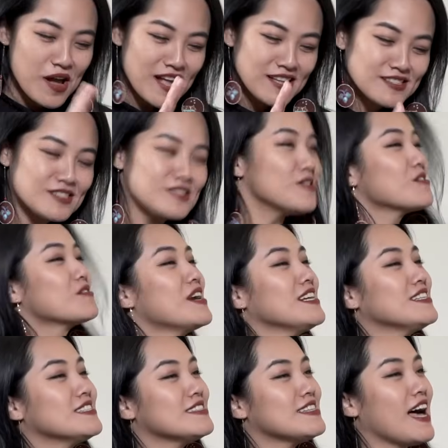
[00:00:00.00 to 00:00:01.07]
It's so
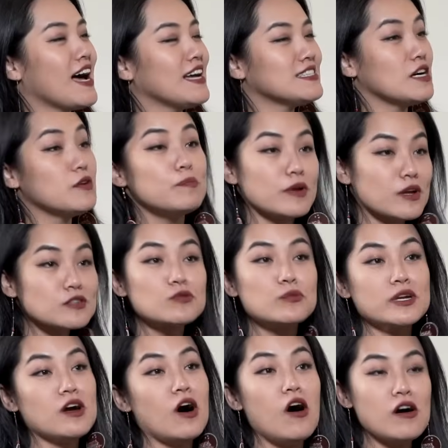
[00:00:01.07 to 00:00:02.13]
great that because
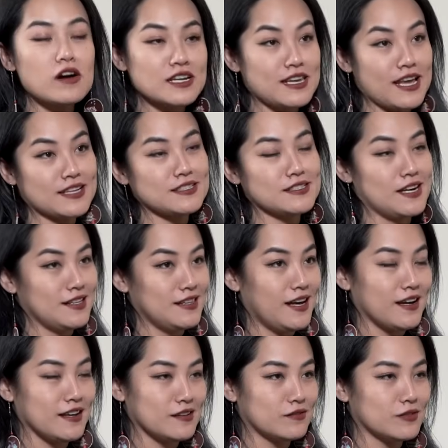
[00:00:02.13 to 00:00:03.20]
we all connected
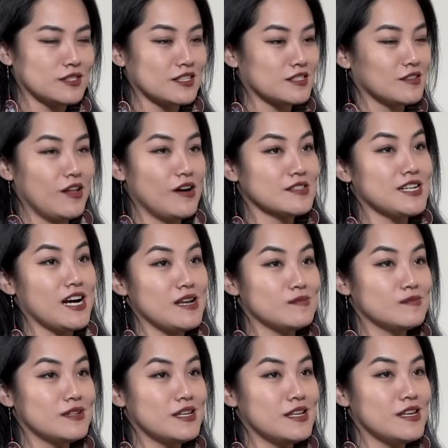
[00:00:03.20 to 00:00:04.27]
online for such a long
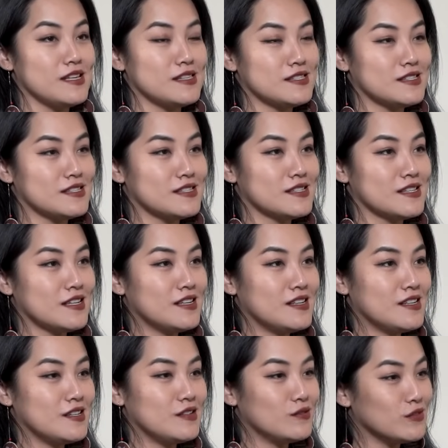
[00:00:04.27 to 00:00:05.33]
time, it's
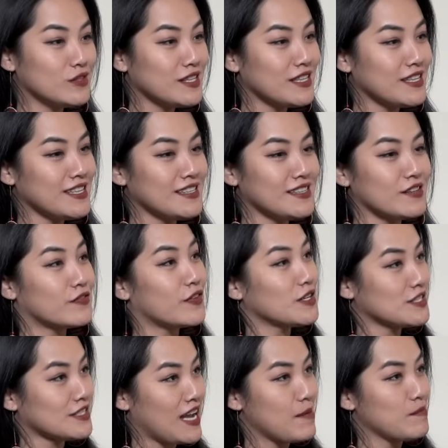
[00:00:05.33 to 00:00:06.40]
really the
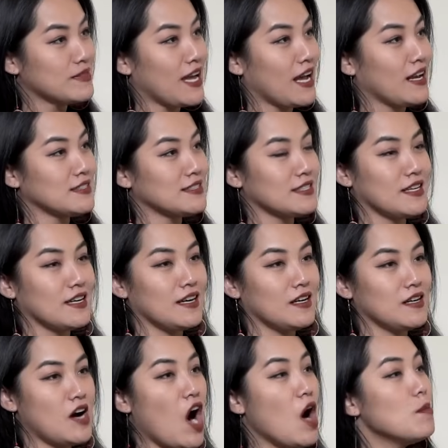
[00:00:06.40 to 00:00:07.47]
first time that
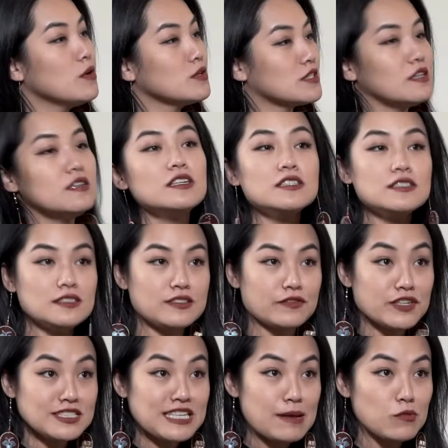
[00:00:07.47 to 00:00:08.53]

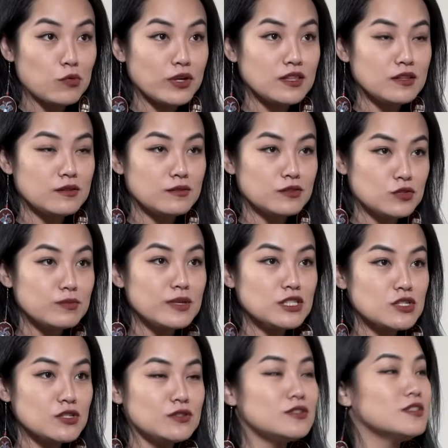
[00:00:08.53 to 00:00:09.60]
to
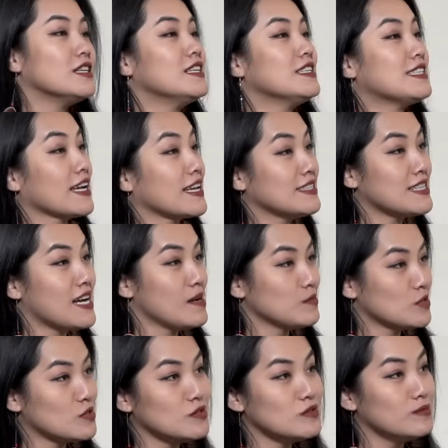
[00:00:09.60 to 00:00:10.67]
meet you second time to